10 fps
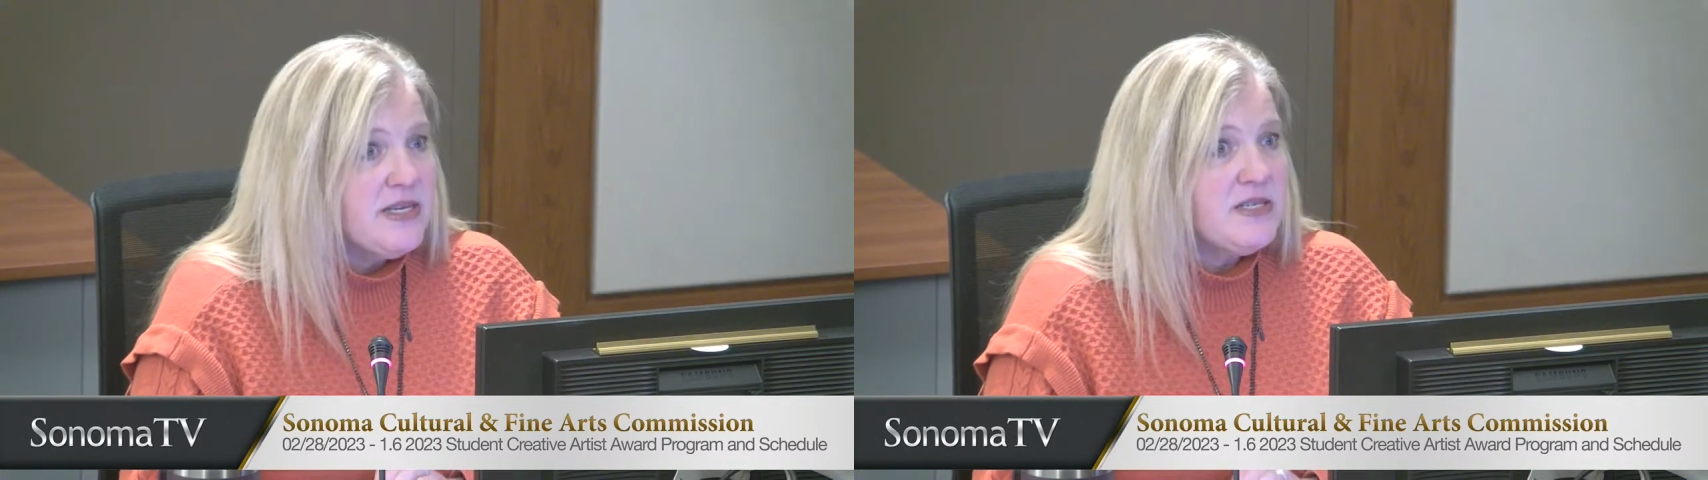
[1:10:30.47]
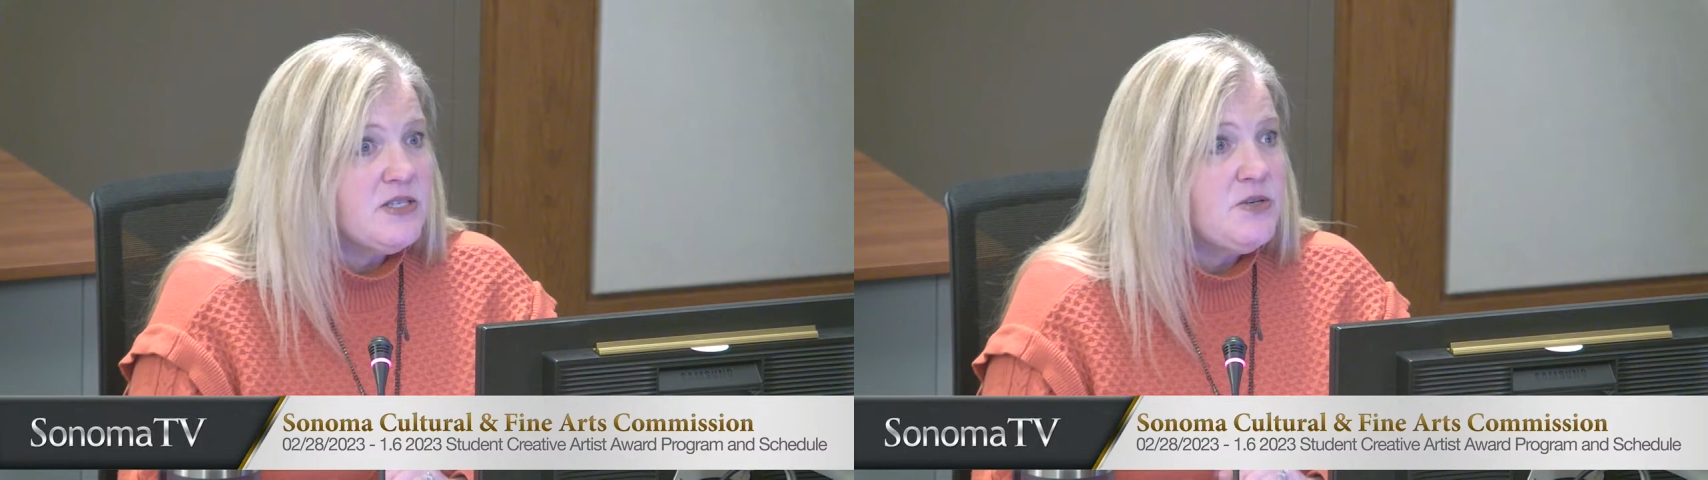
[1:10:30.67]

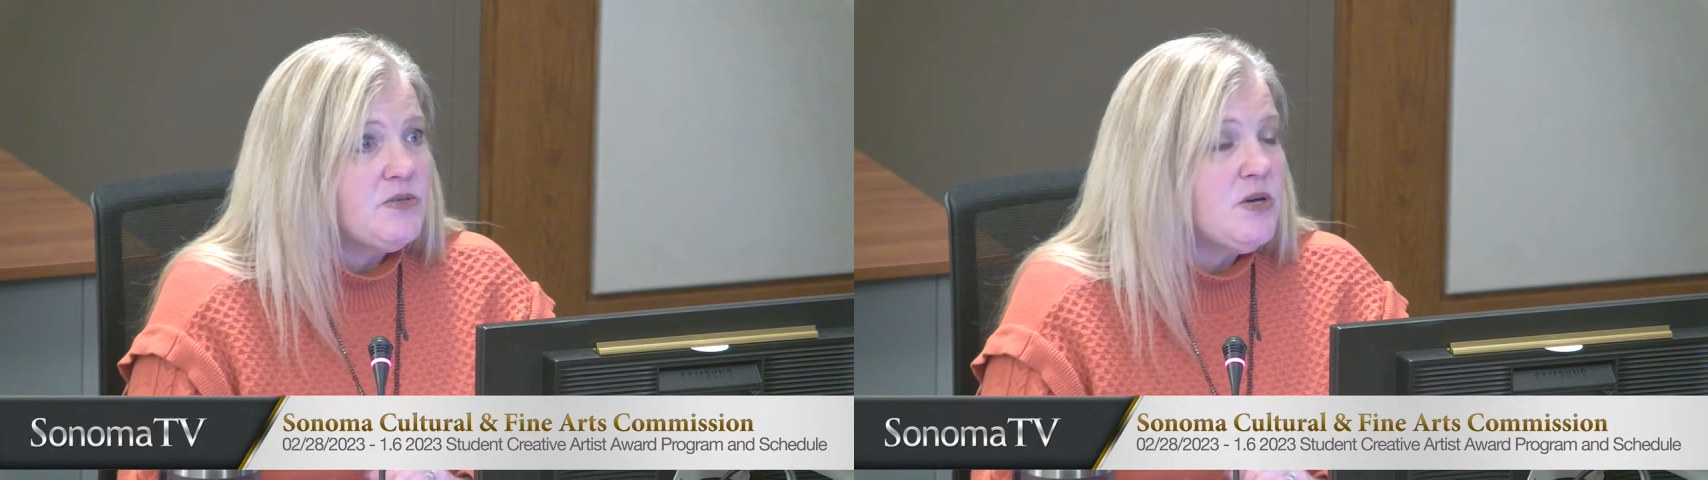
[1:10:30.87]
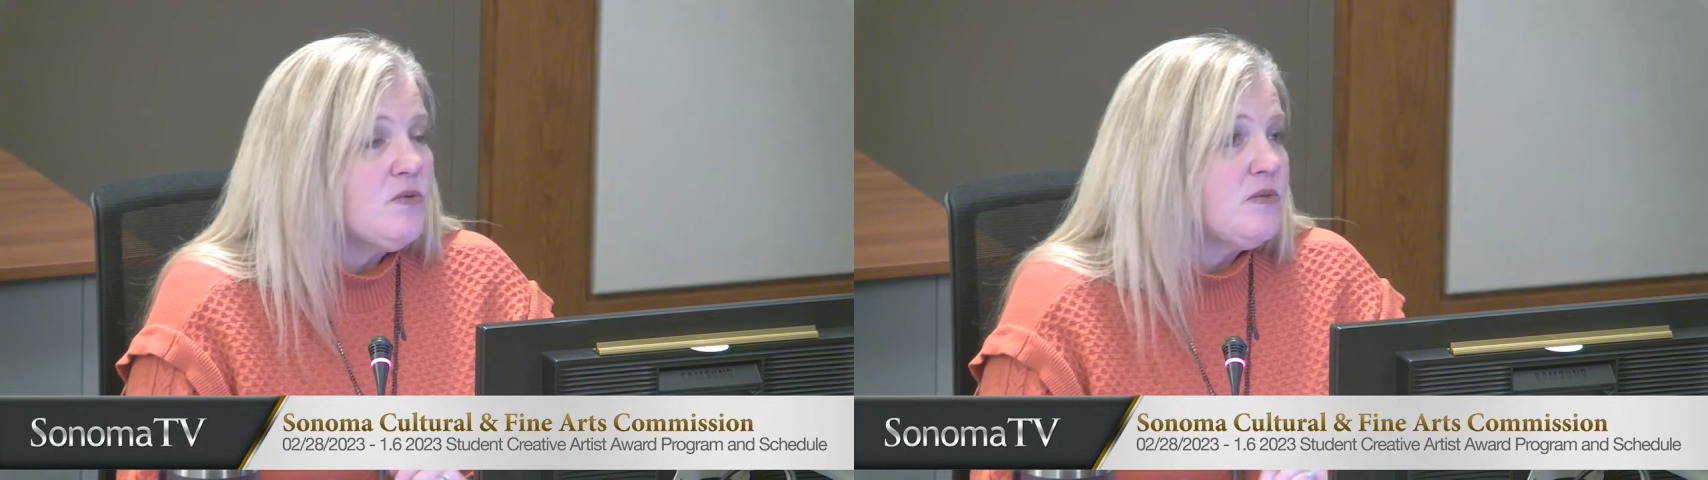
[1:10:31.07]
is
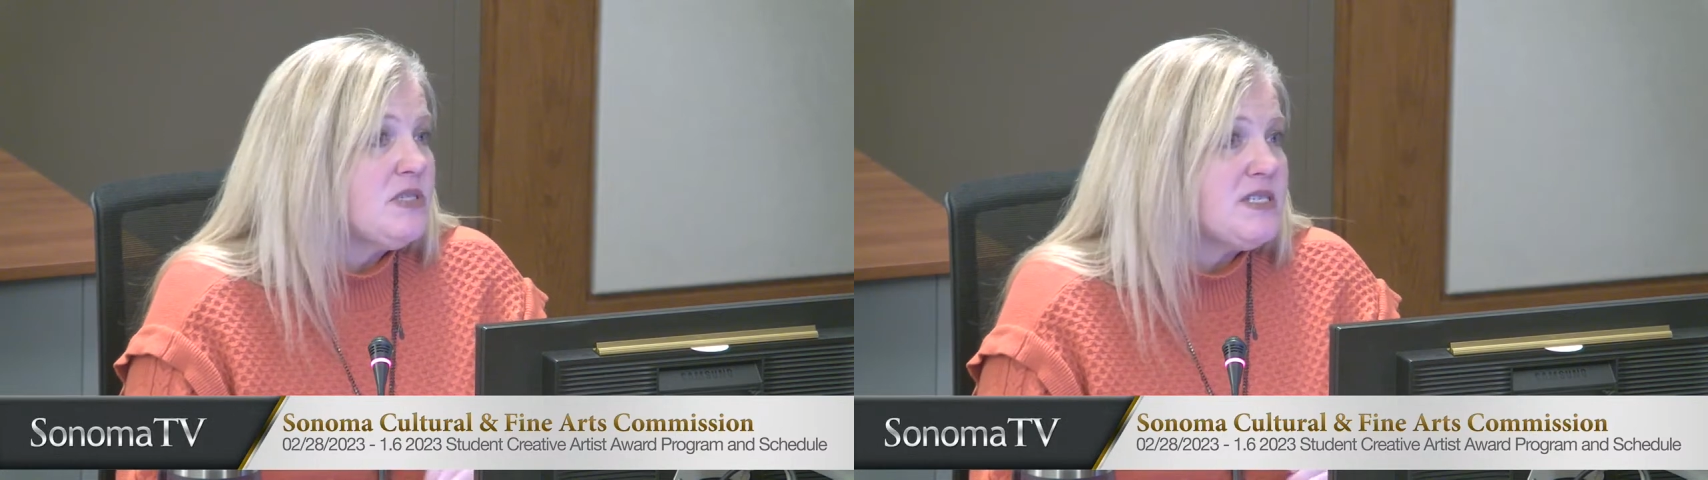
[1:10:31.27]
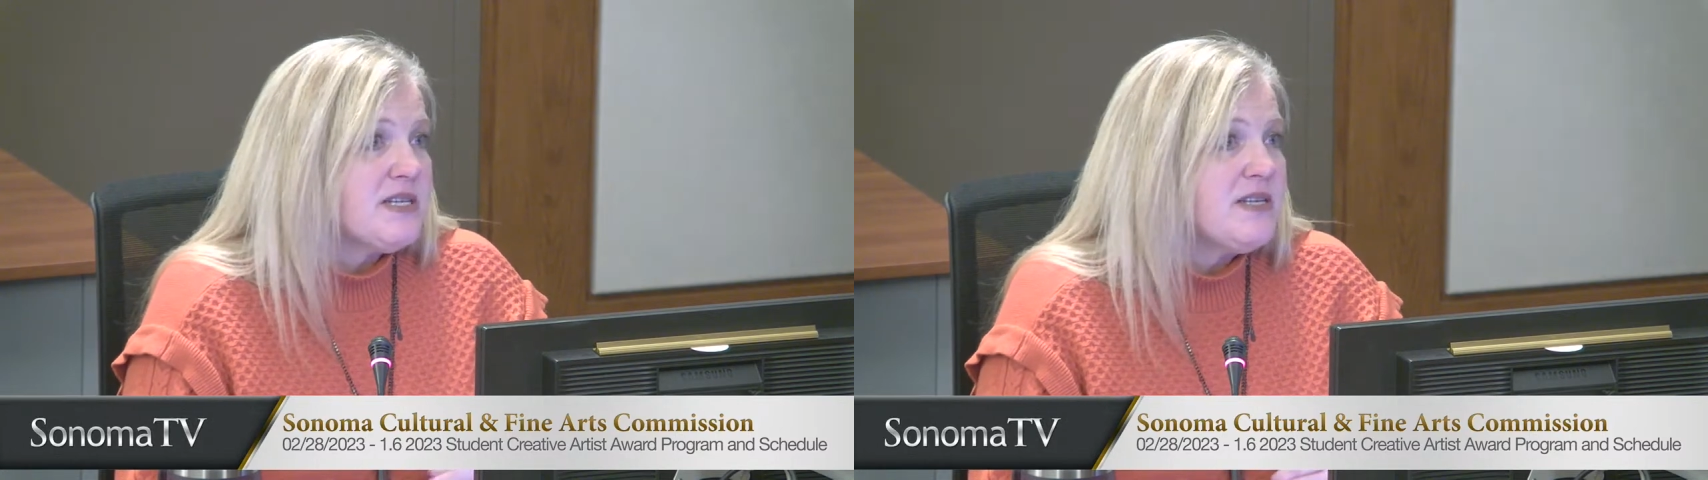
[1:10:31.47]
you
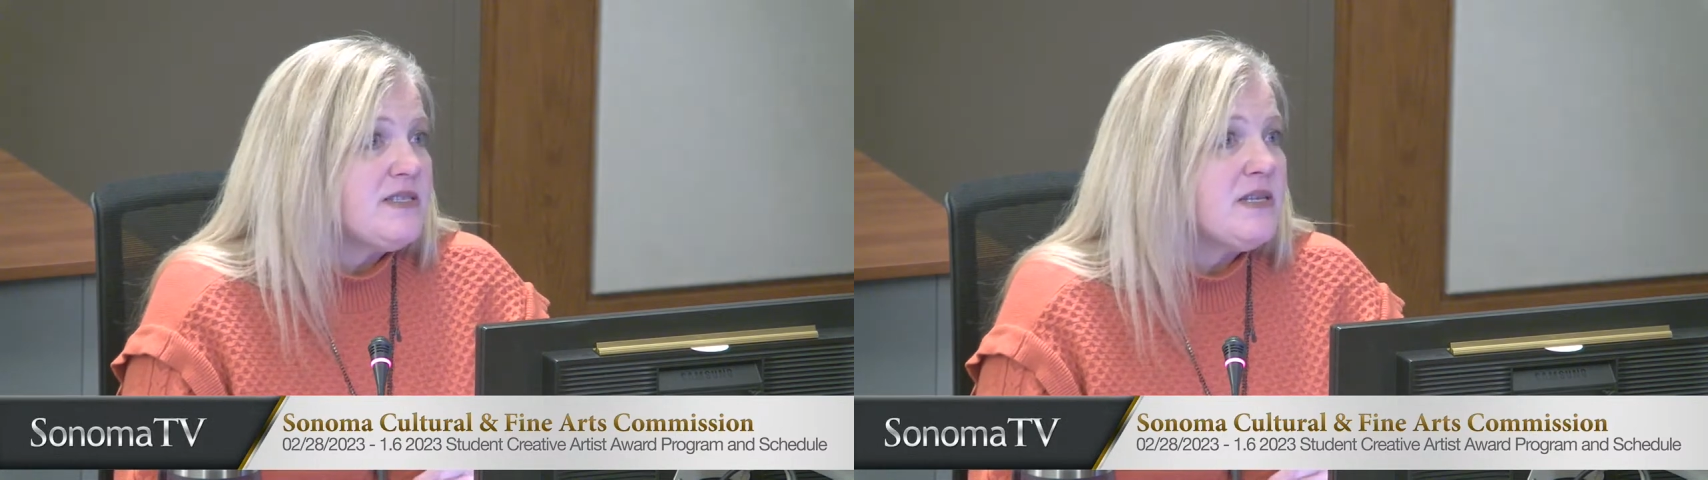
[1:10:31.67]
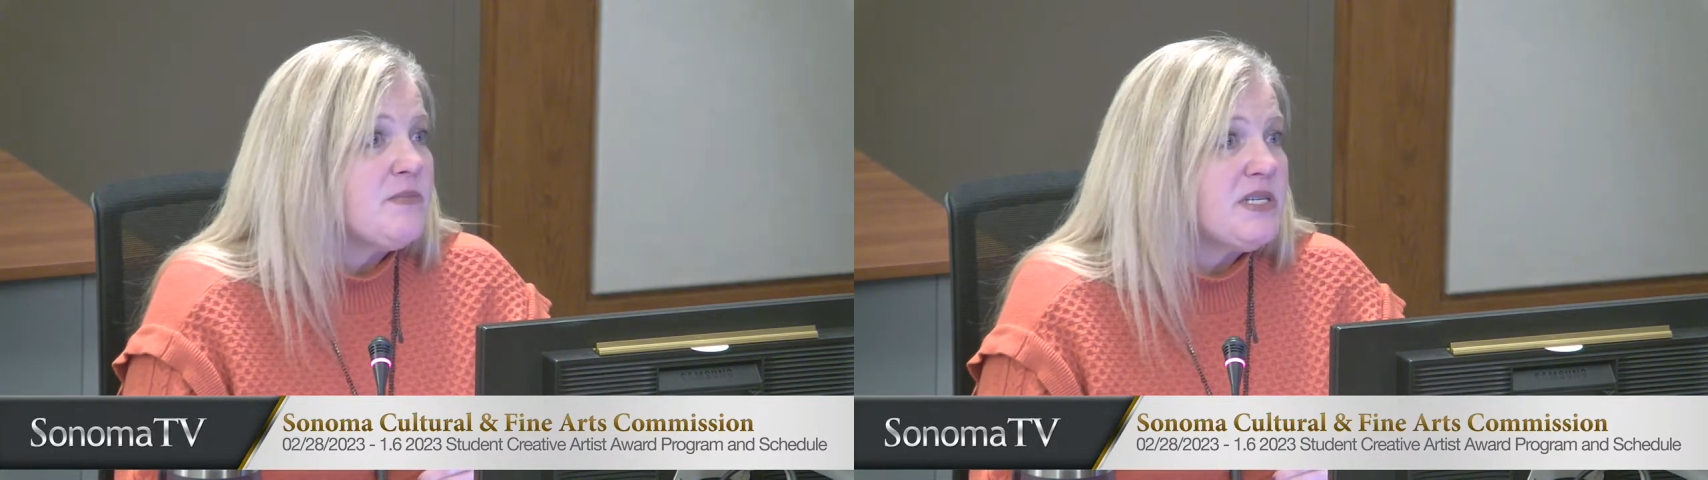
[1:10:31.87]
don't
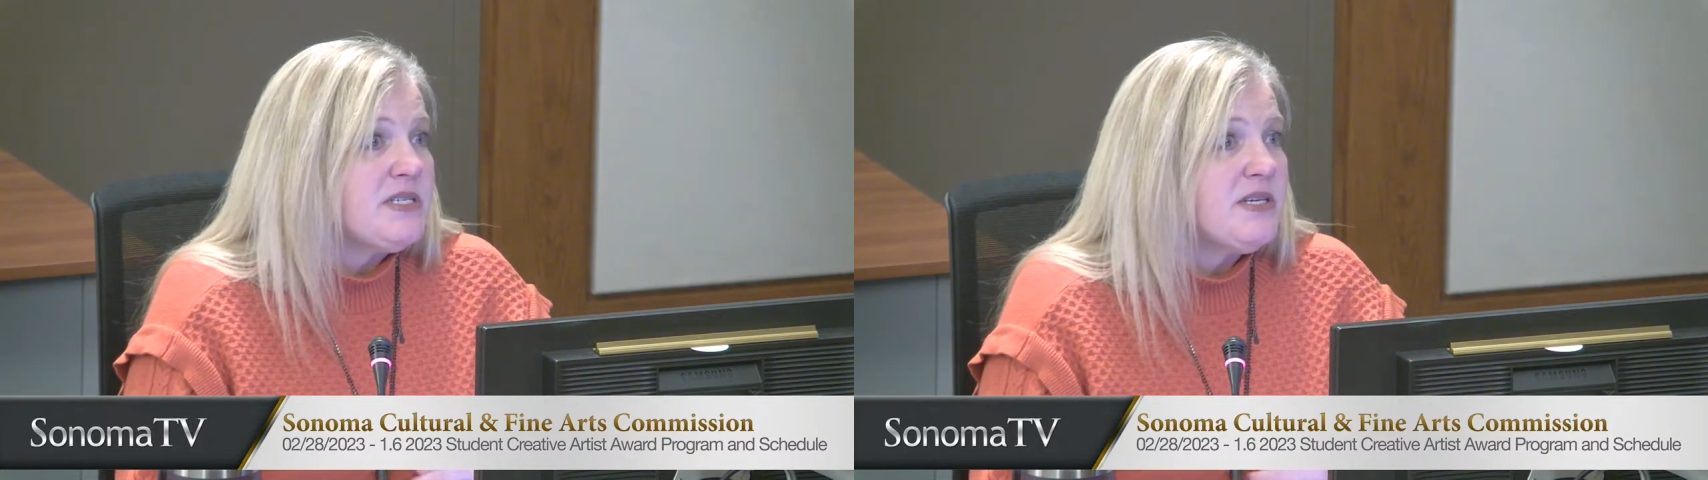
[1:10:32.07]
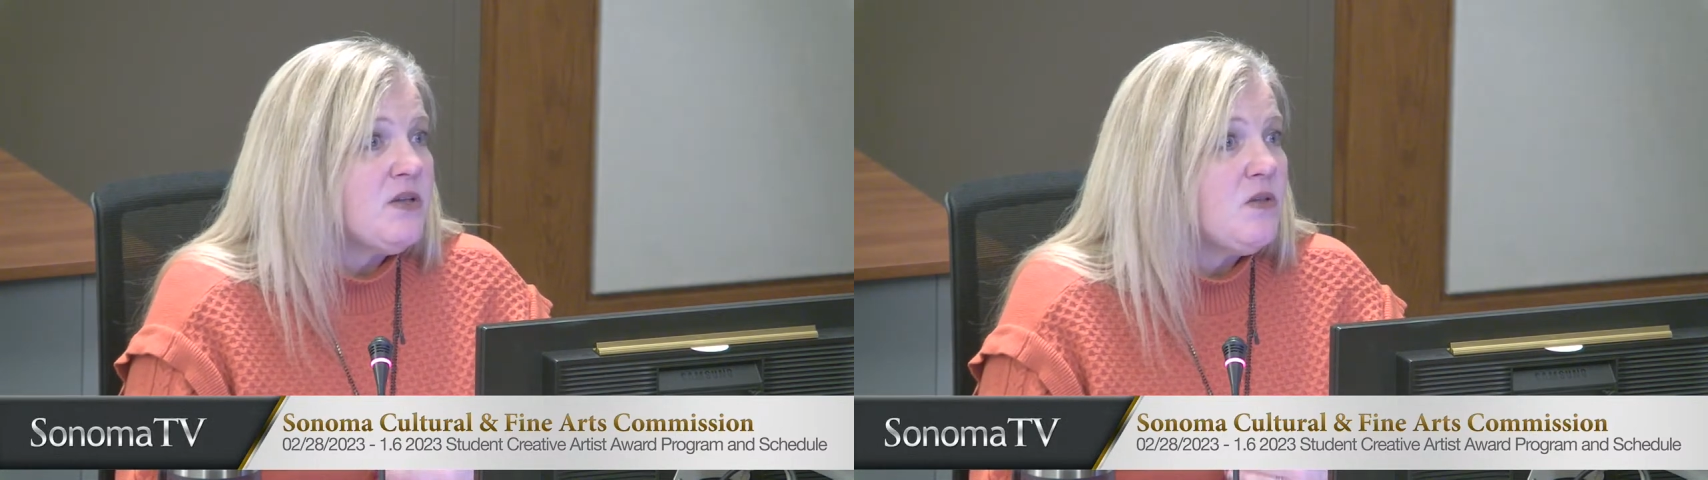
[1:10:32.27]
discuss them
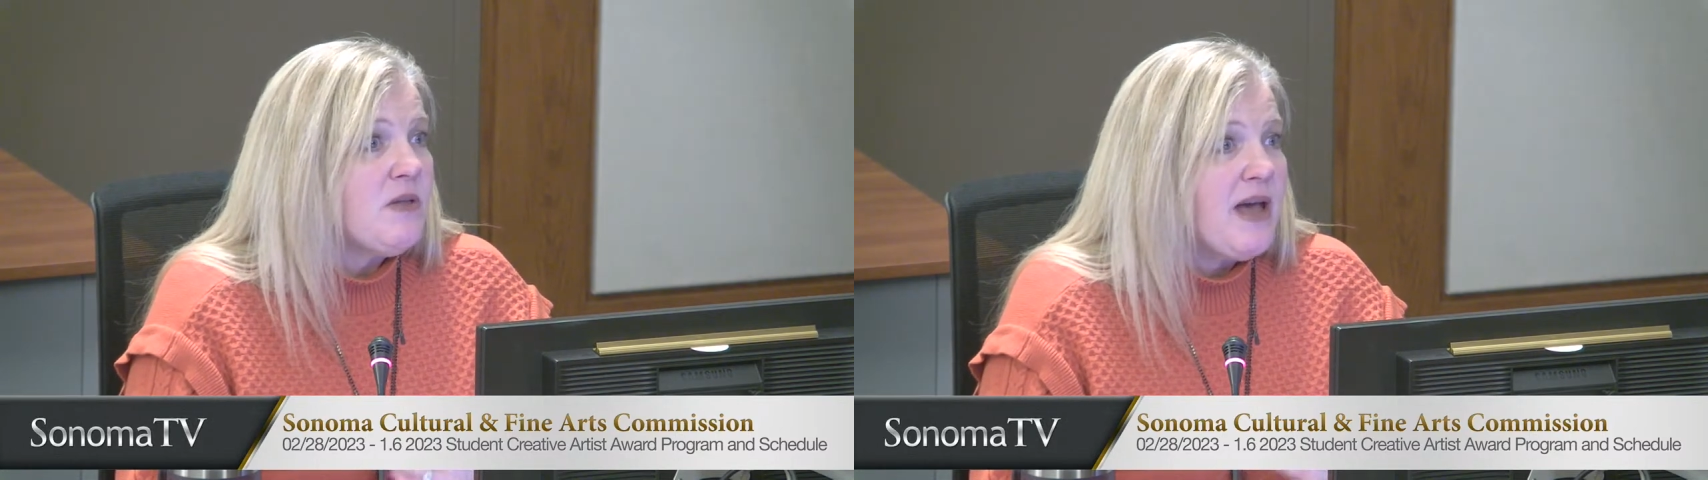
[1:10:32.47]
until